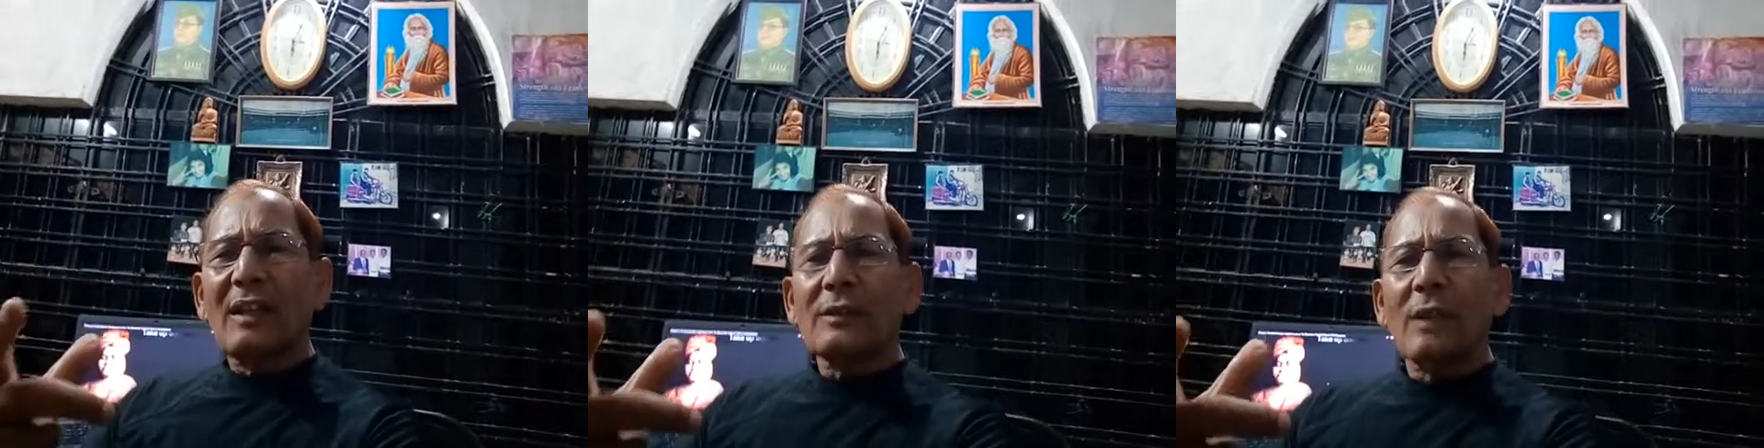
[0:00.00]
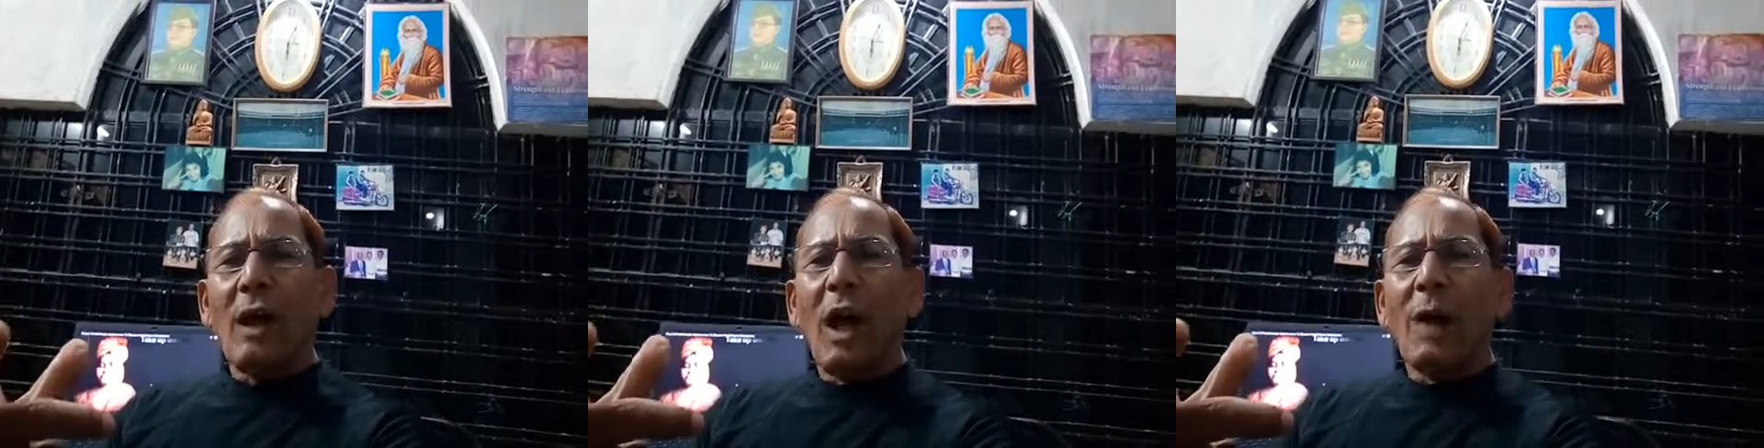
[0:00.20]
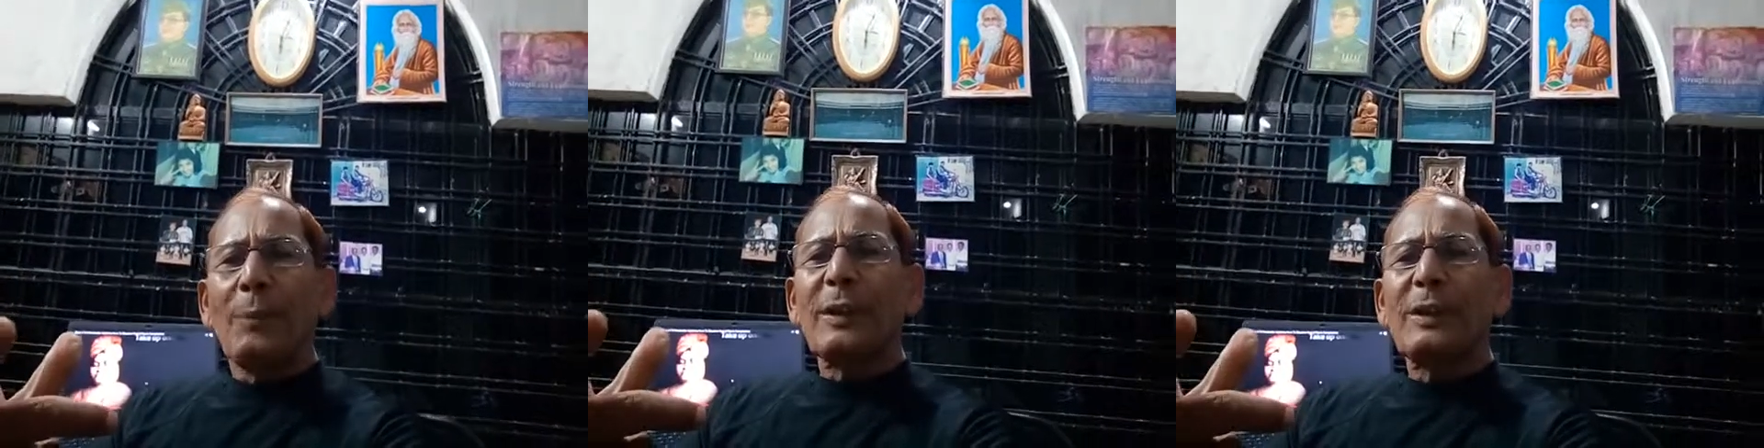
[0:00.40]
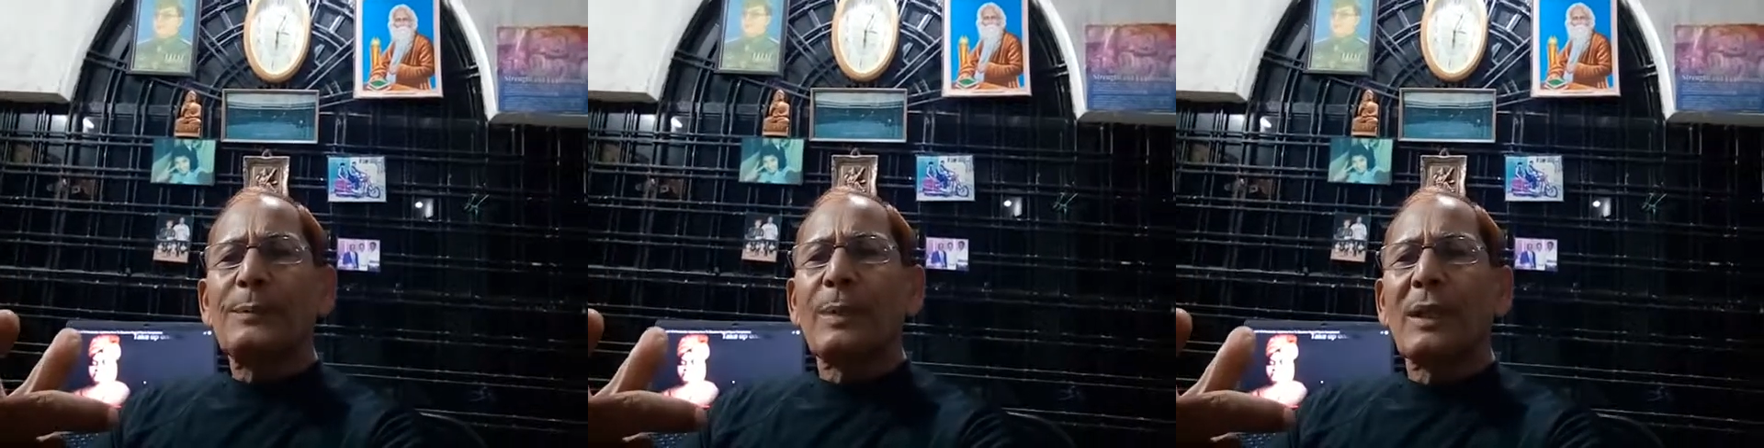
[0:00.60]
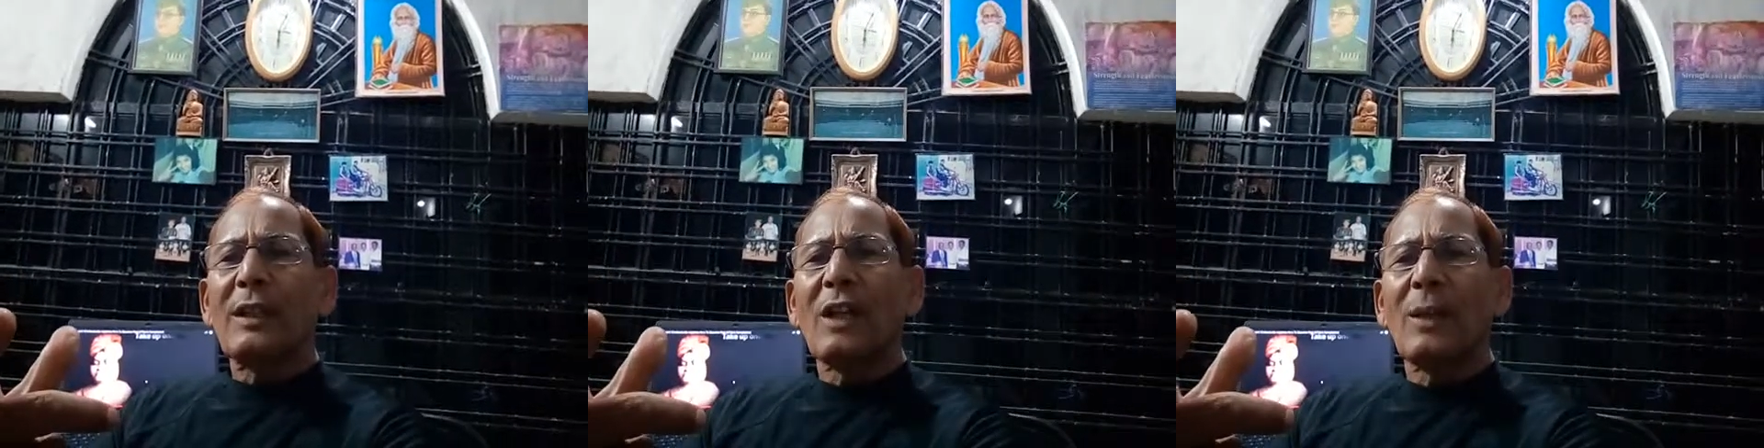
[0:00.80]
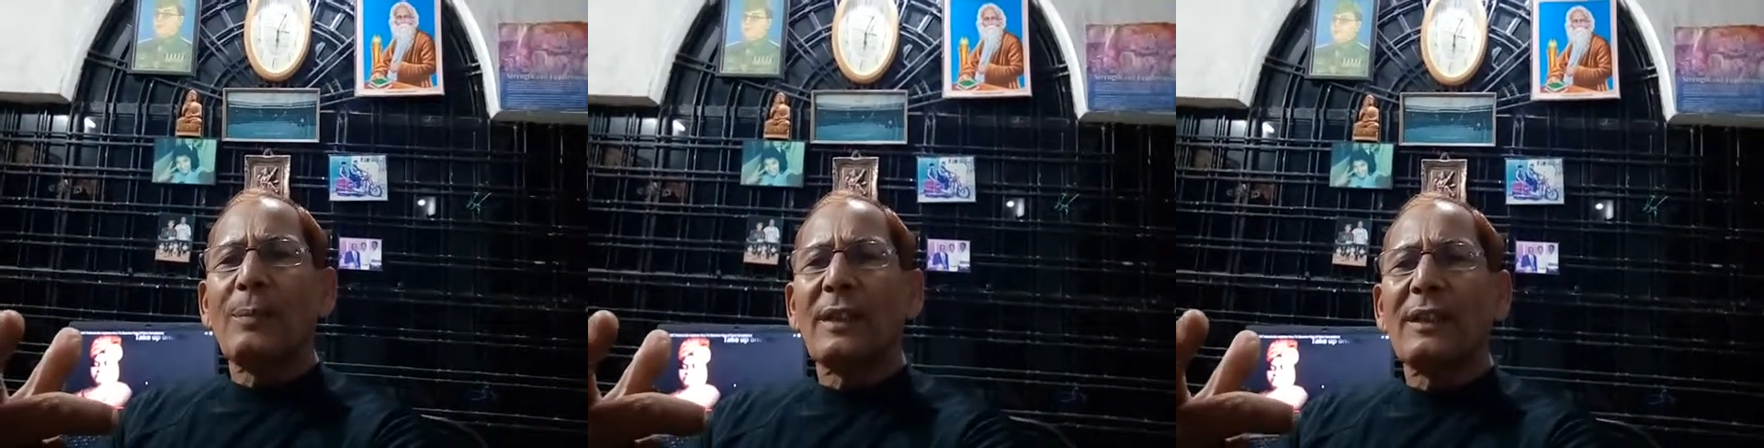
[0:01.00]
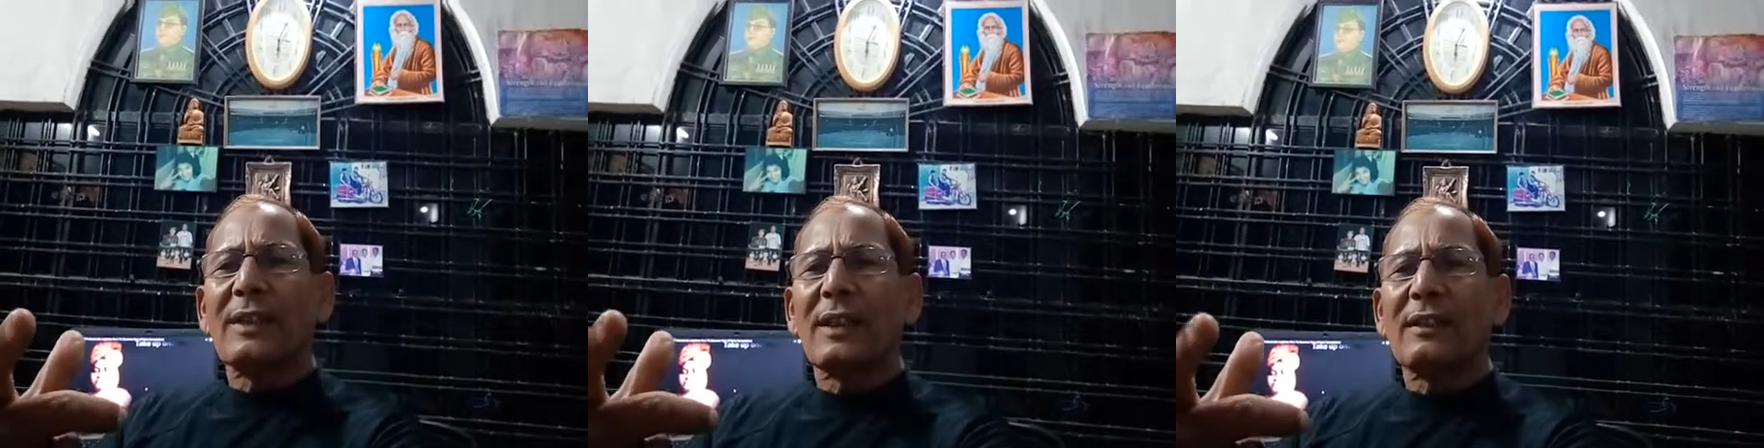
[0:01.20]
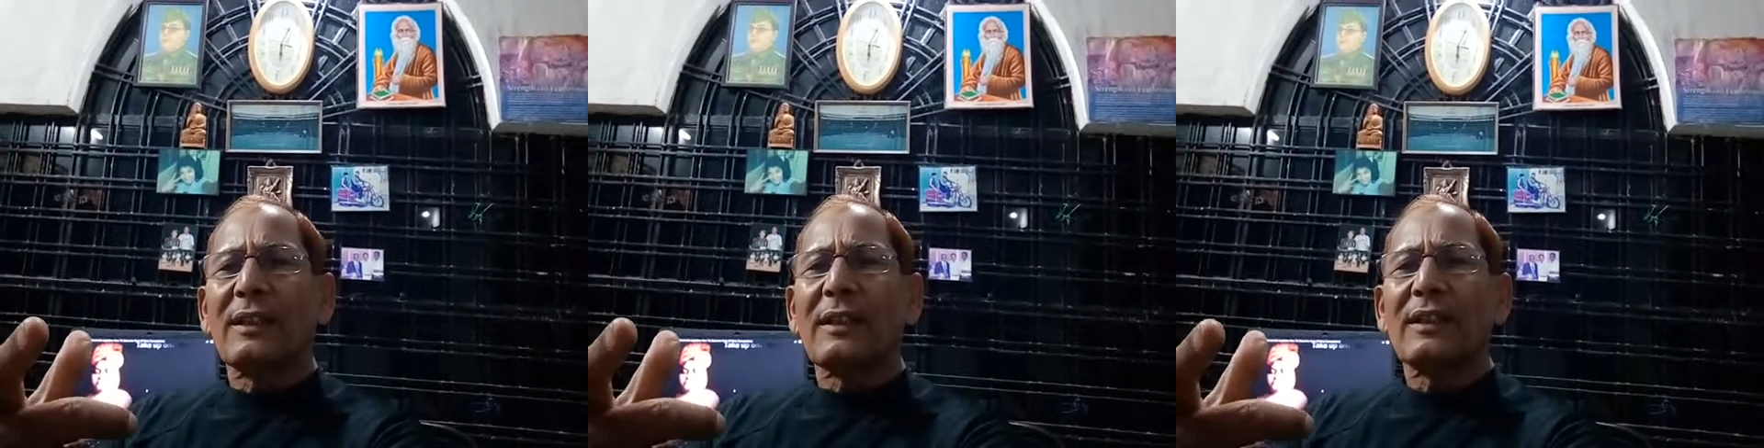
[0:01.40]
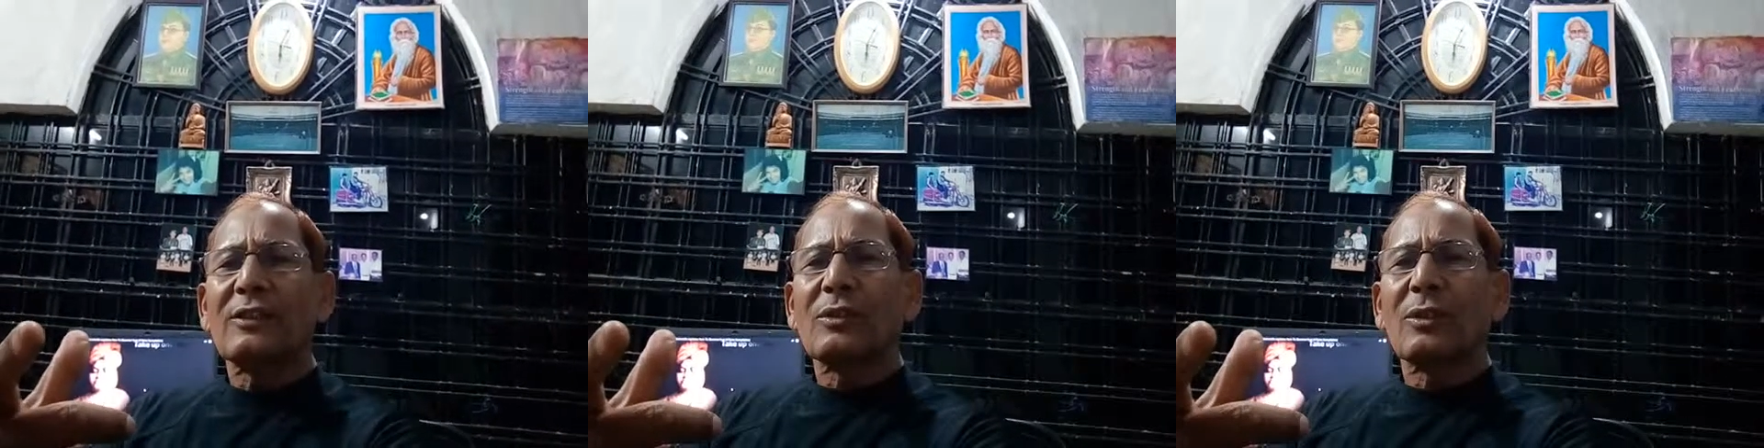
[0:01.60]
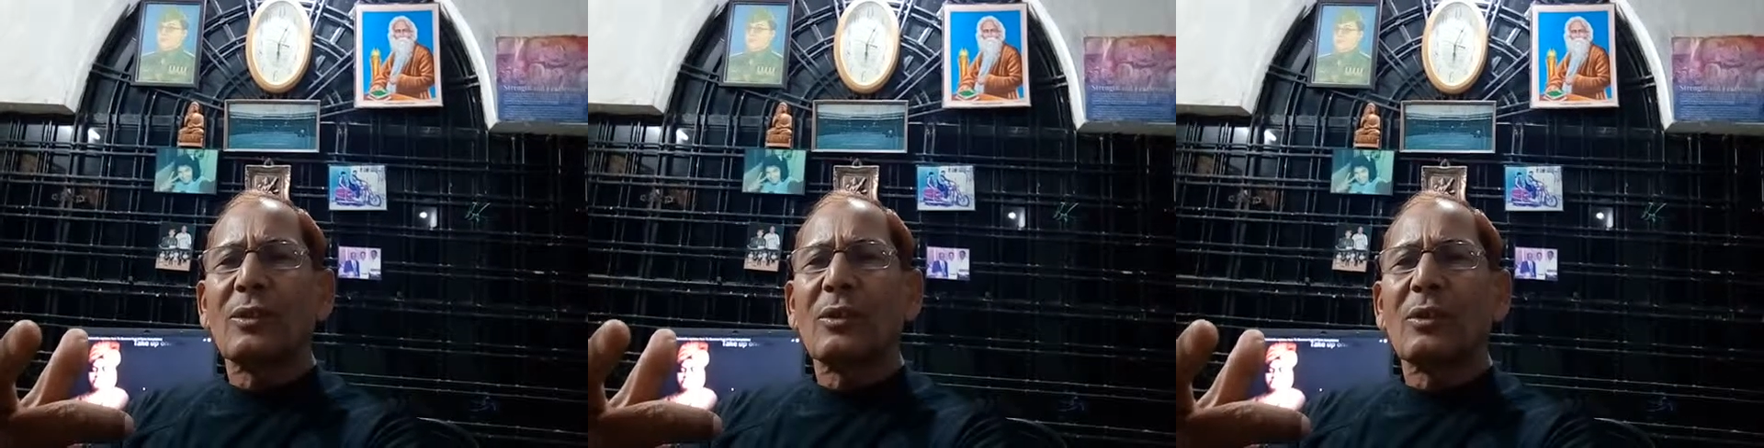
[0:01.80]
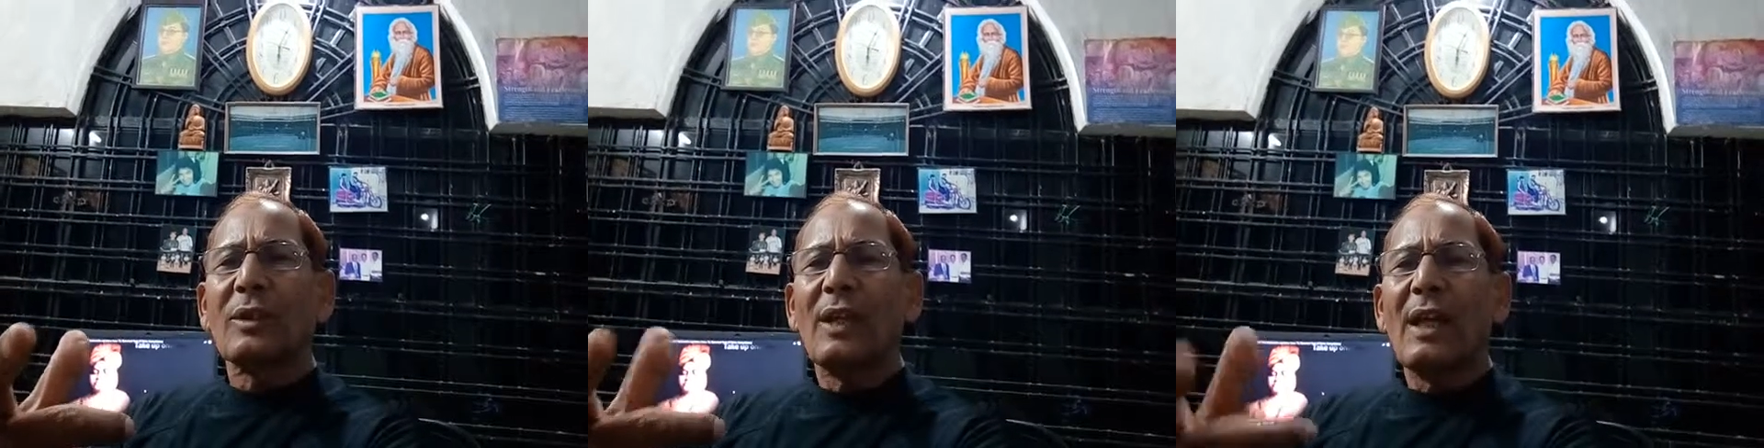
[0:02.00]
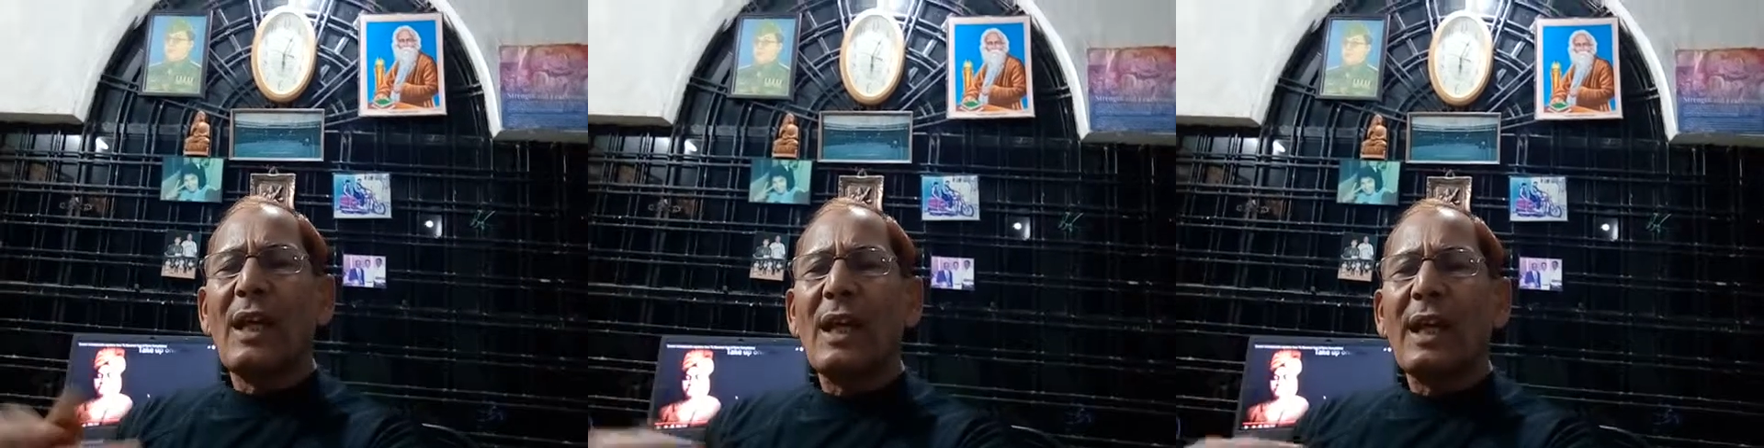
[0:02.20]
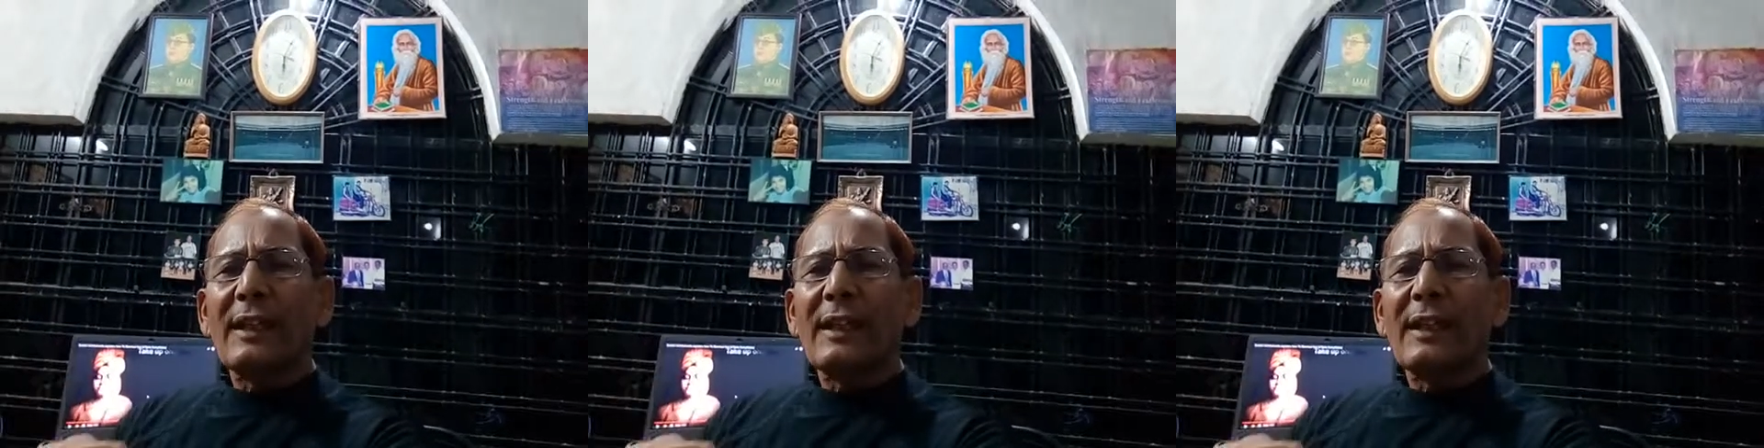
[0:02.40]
the offspring of a deathless soul,